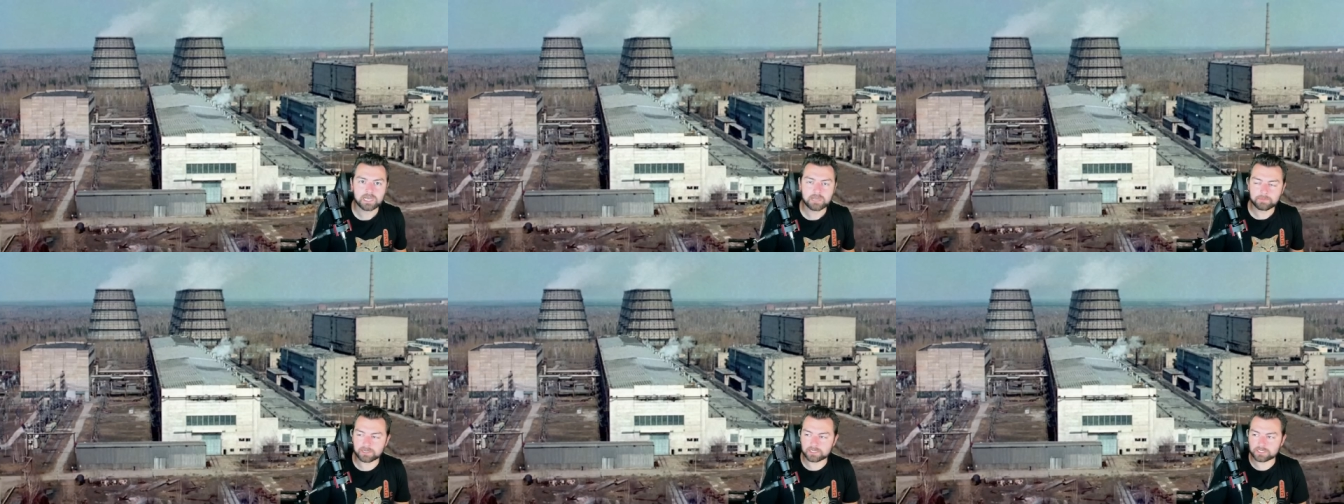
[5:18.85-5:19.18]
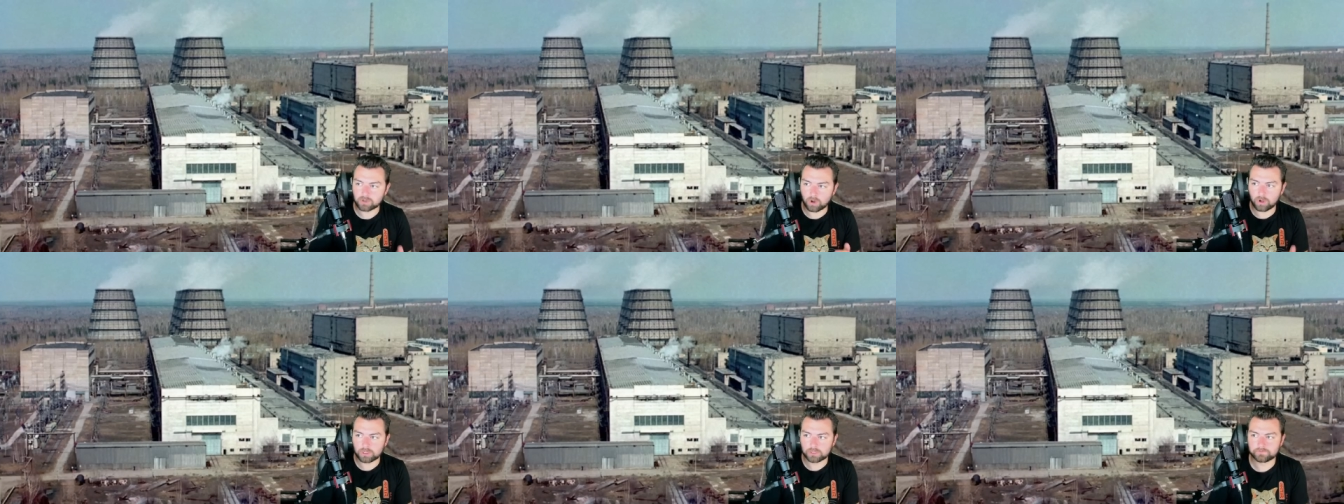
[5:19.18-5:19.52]

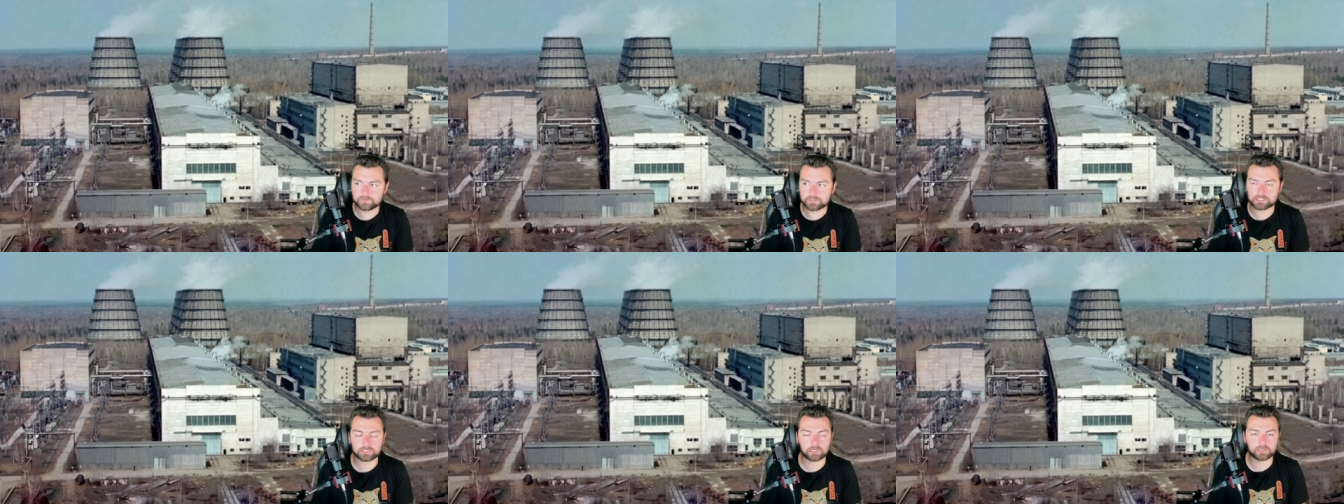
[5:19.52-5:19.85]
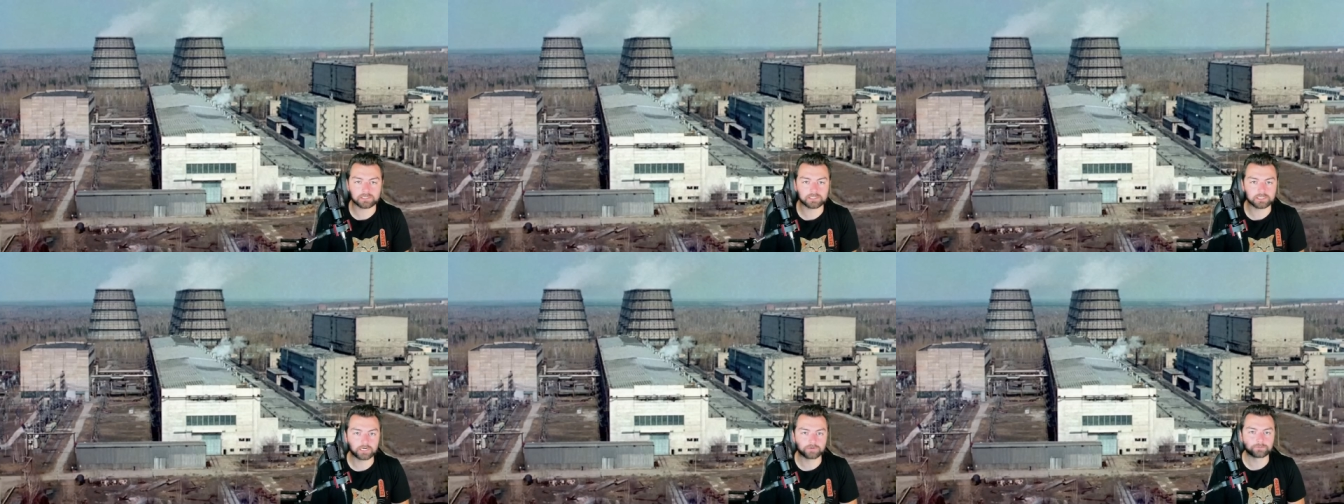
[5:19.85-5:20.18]
because all of a
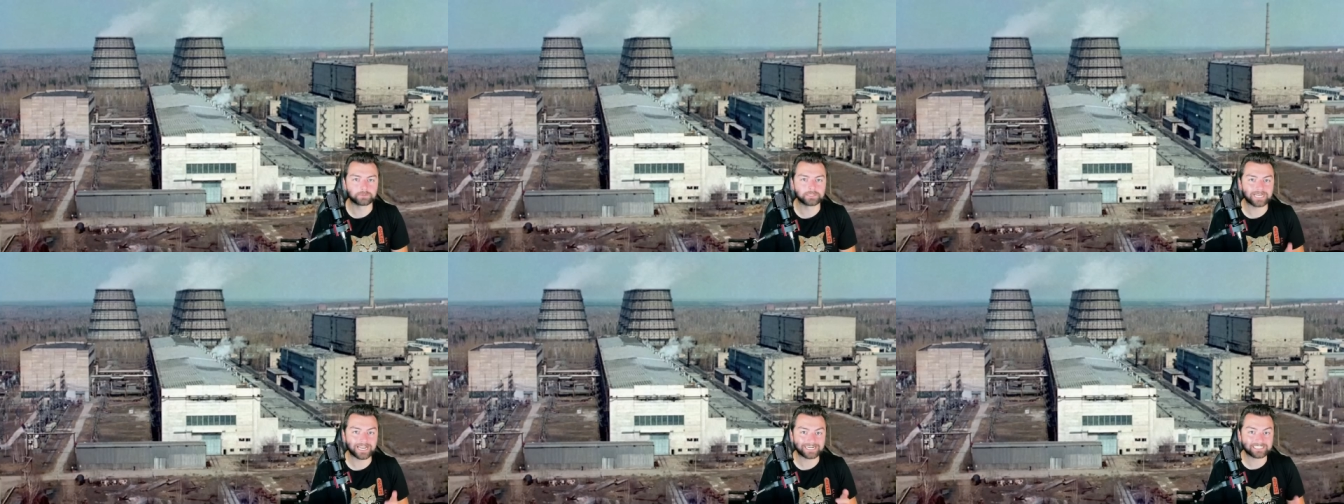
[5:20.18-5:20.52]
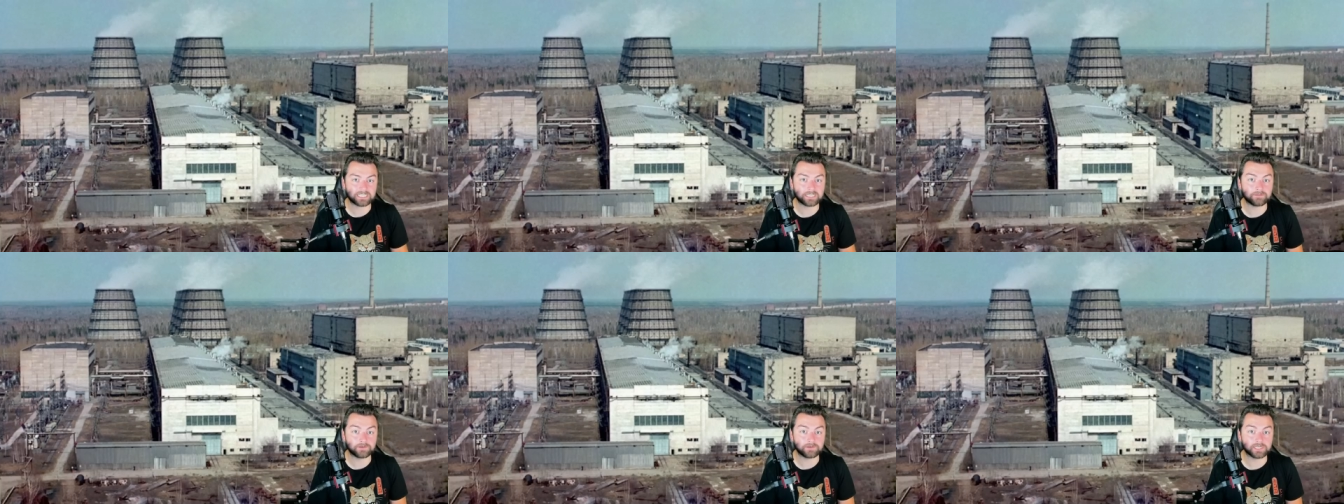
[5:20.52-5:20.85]
sudden government
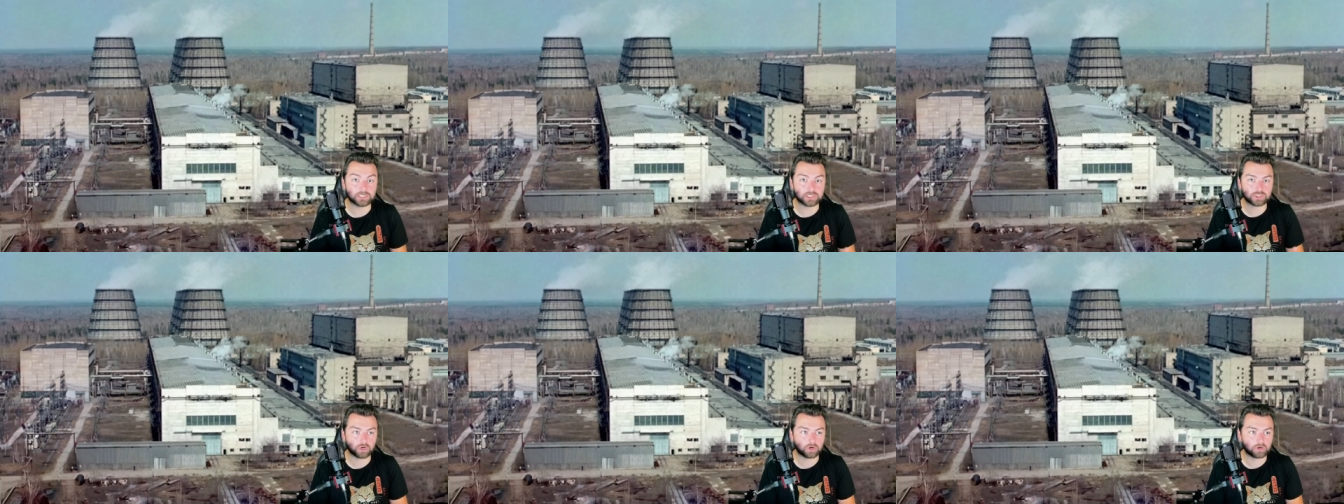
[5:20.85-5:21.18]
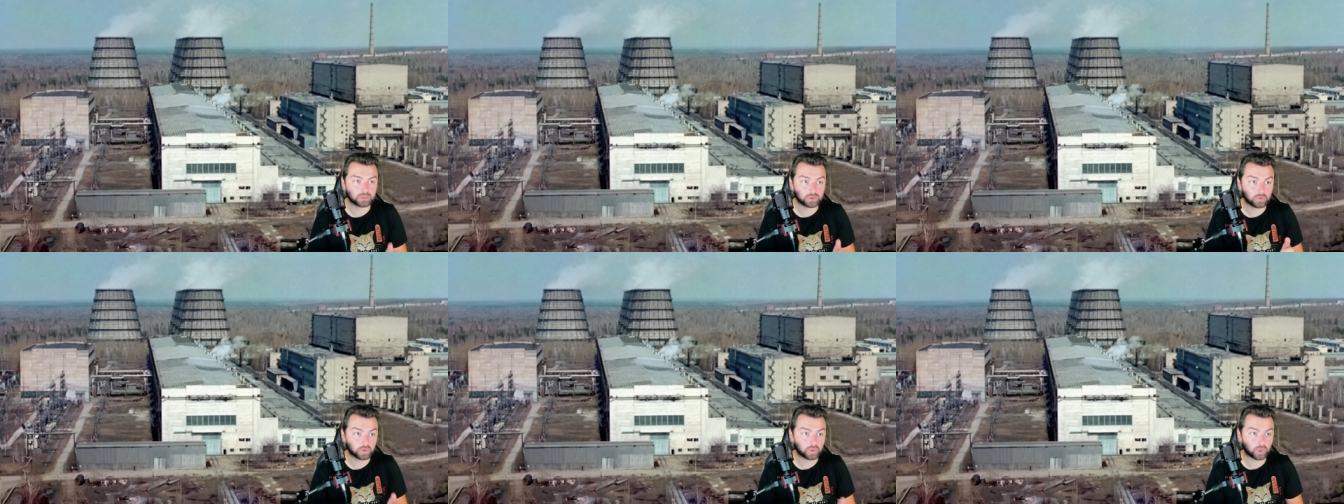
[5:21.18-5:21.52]
activity
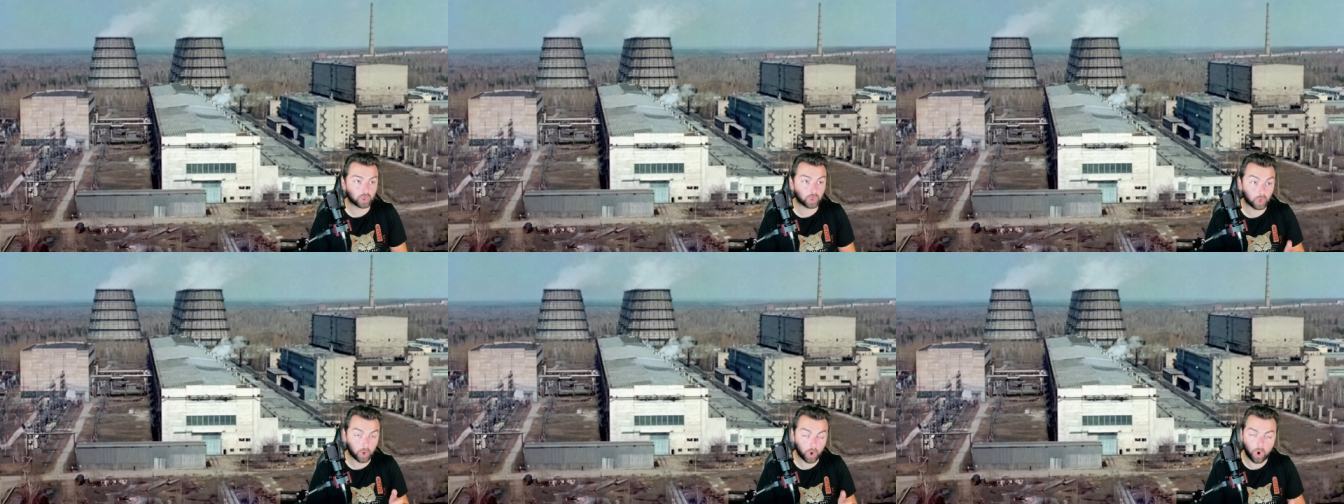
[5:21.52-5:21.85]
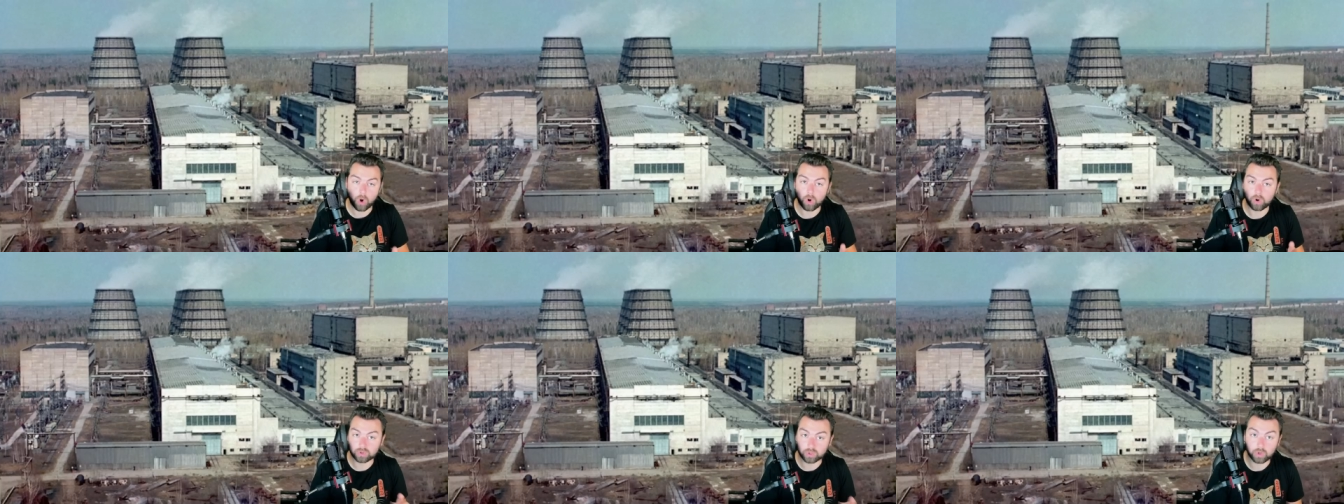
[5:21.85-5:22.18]
started to occur
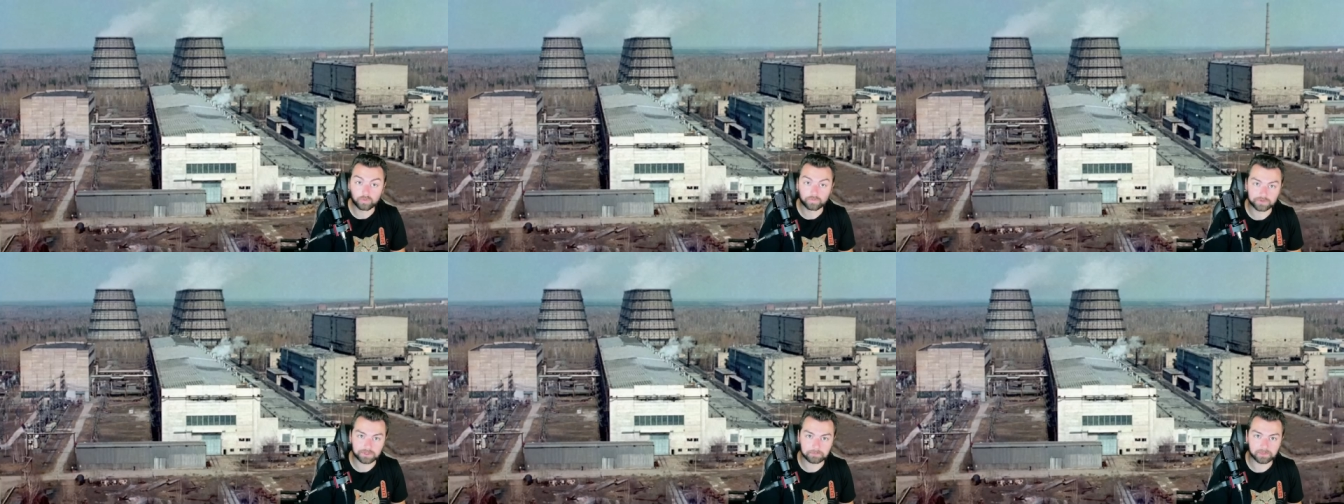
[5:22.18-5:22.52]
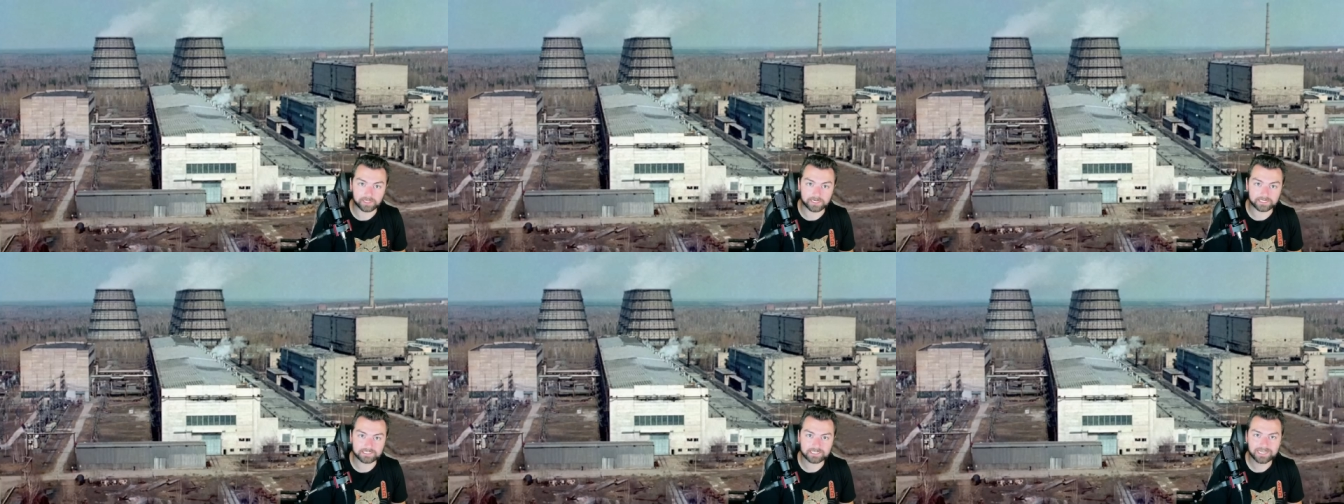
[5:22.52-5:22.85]
all over the
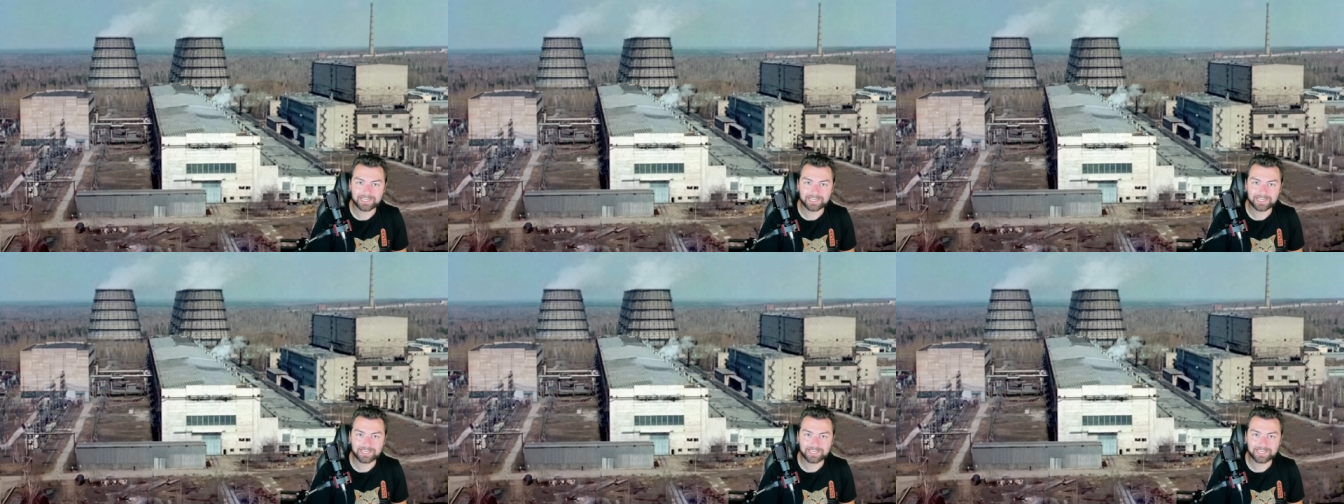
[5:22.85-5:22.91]
place,